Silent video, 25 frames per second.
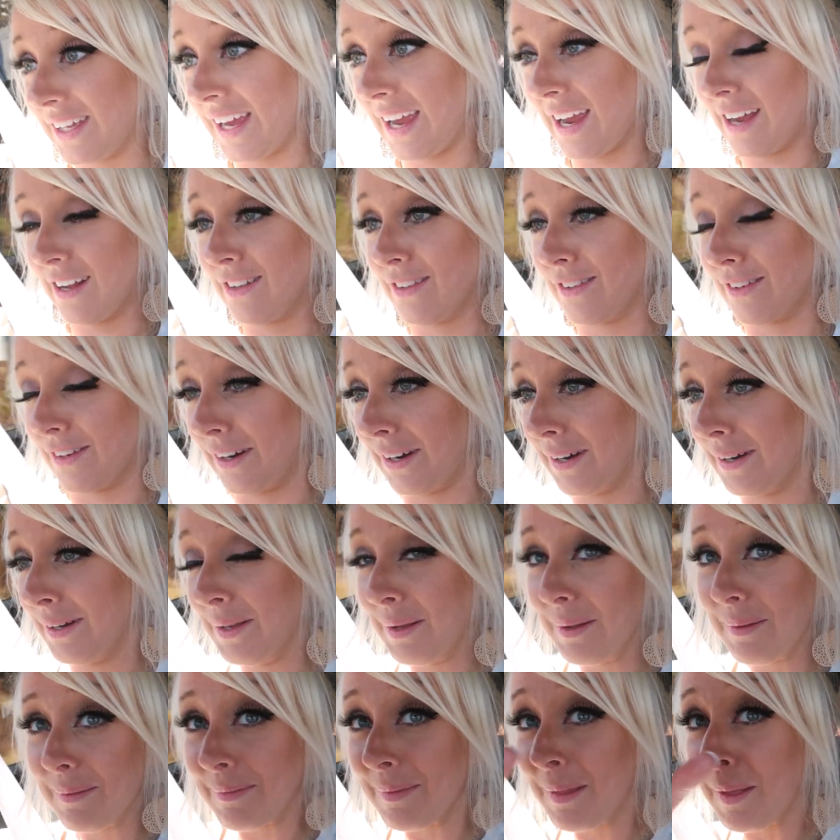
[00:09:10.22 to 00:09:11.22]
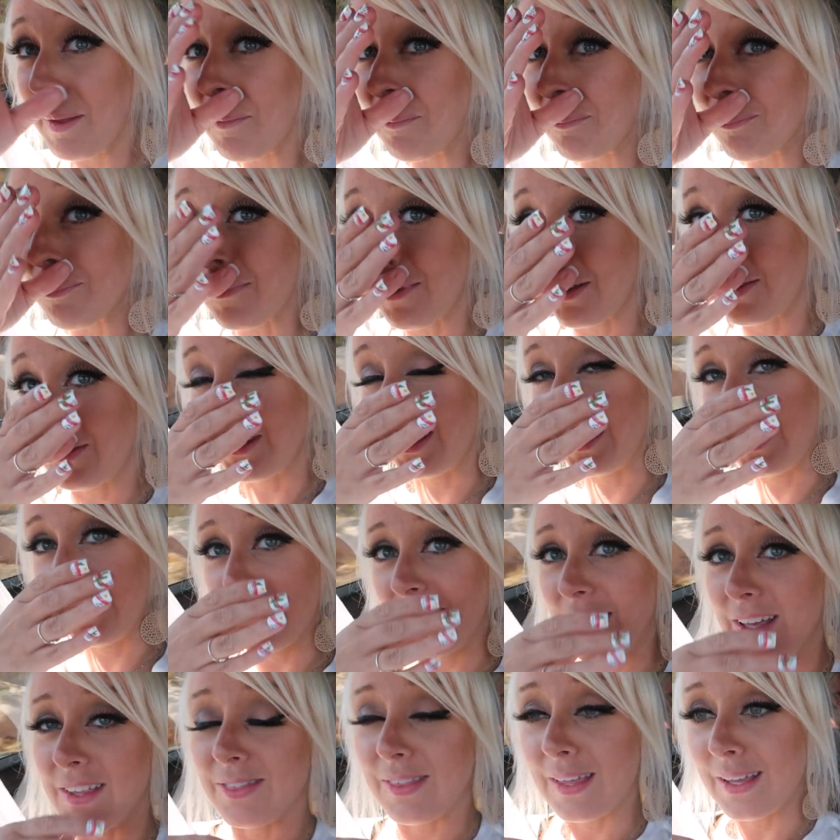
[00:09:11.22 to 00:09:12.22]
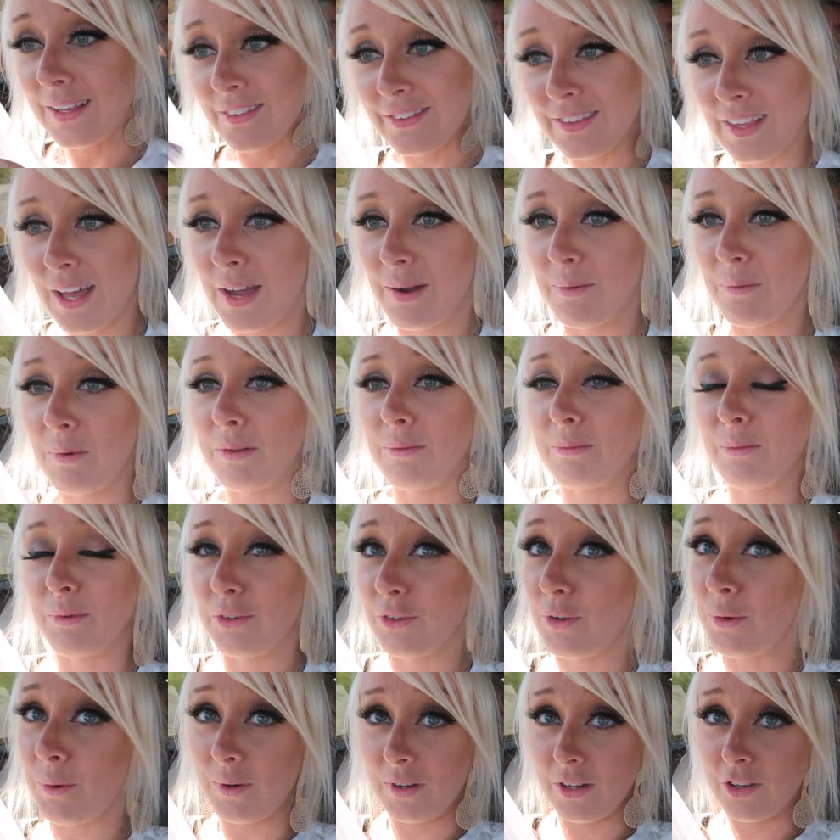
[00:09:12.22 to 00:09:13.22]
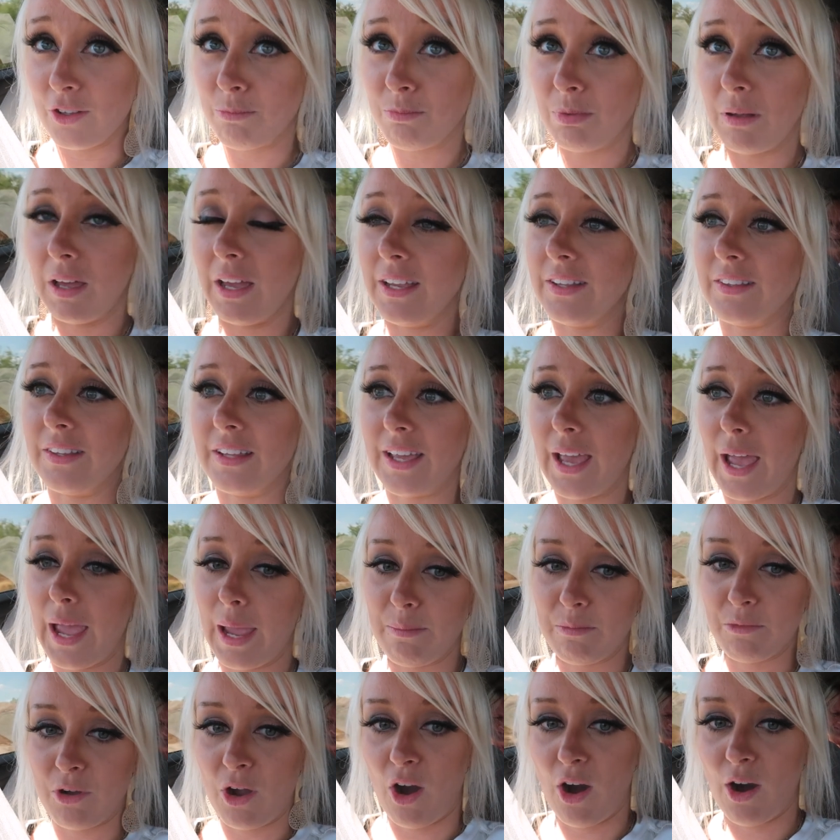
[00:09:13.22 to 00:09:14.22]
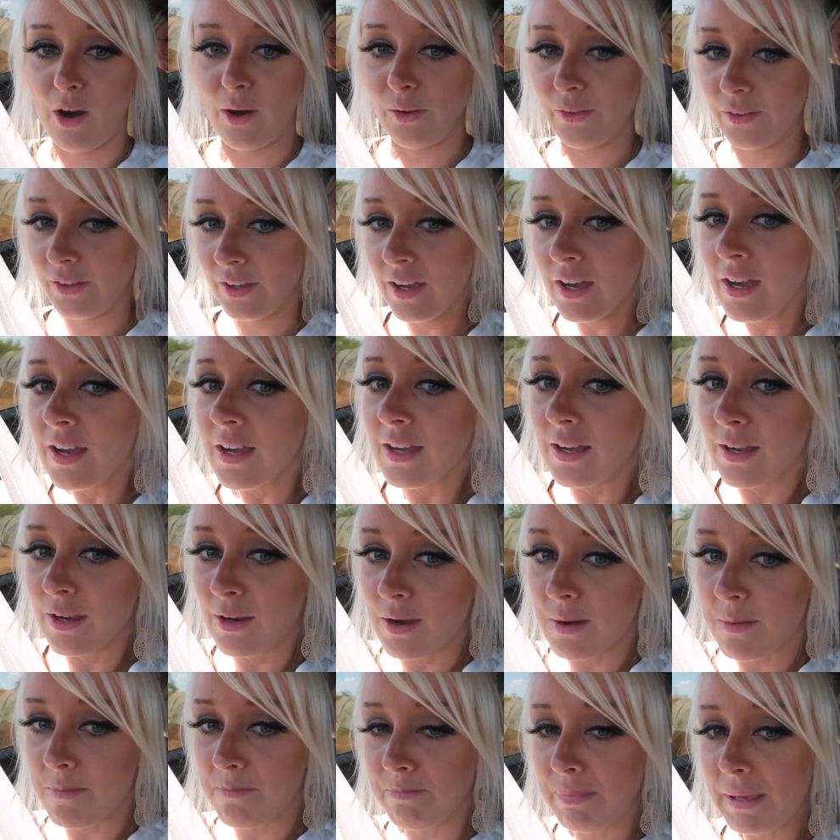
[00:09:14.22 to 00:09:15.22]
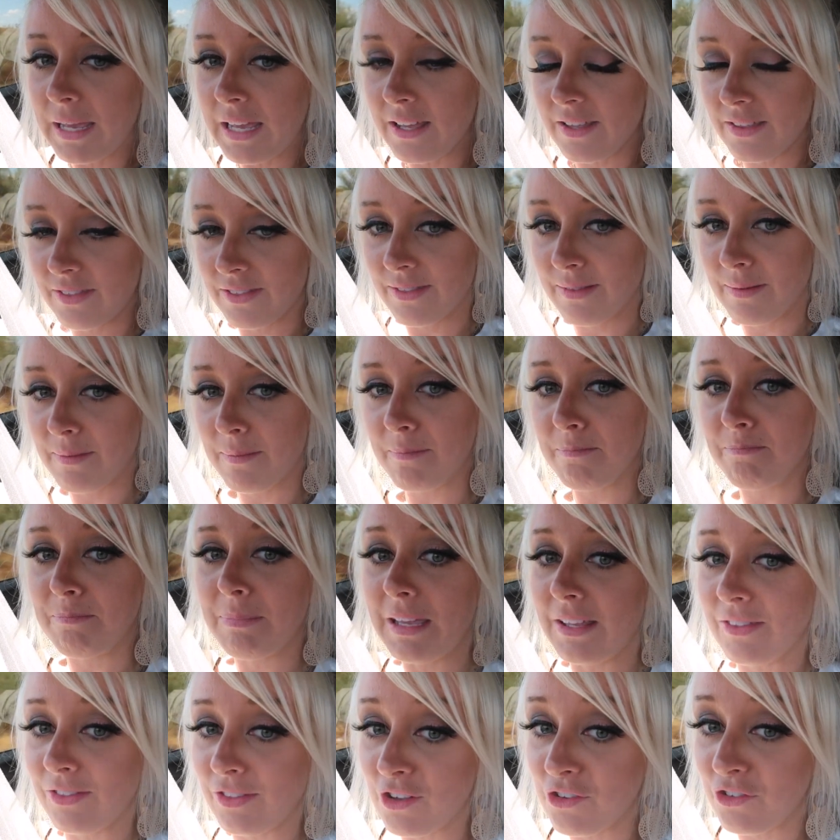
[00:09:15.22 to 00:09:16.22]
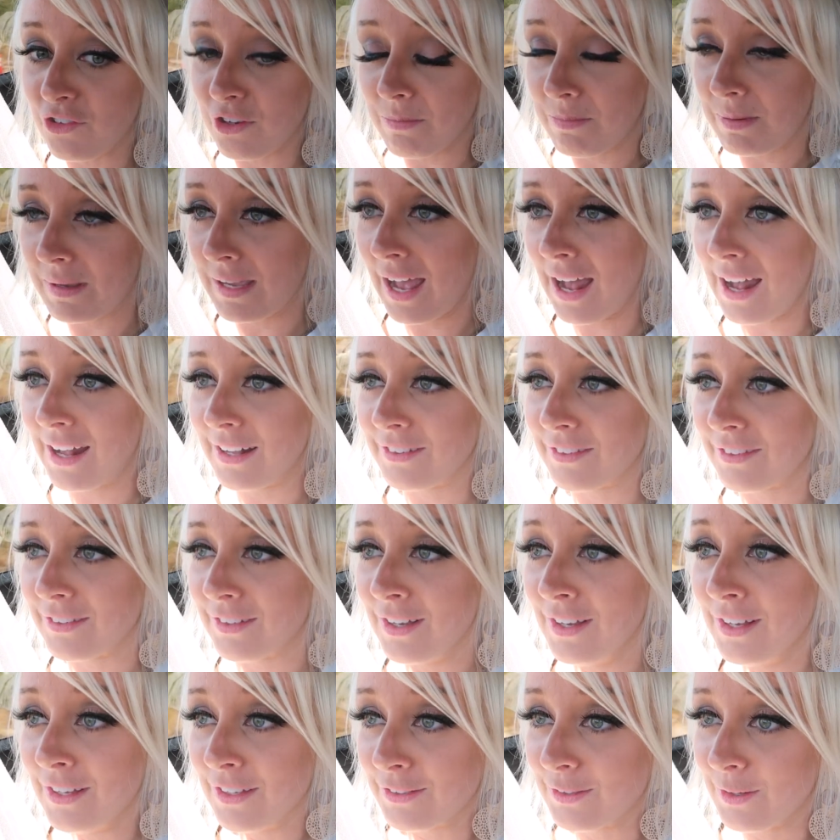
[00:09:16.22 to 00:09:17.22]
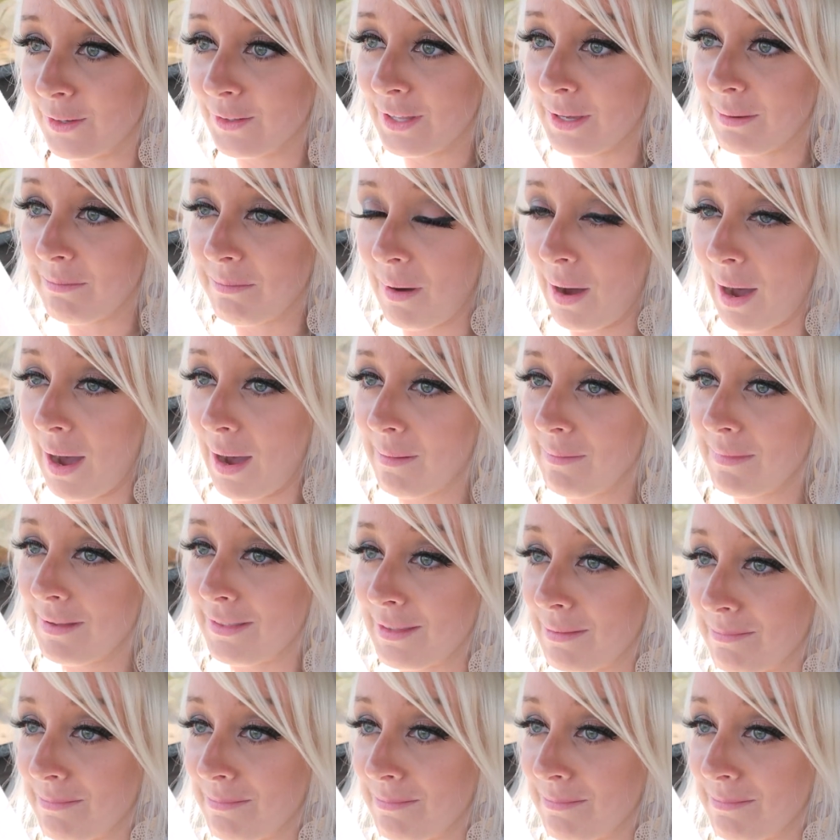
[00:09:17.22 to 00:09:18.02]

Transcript: the answer. Because he, he thinks that what we're doing is playing the game called Beat the G P S. Beat the G P S. So then Mom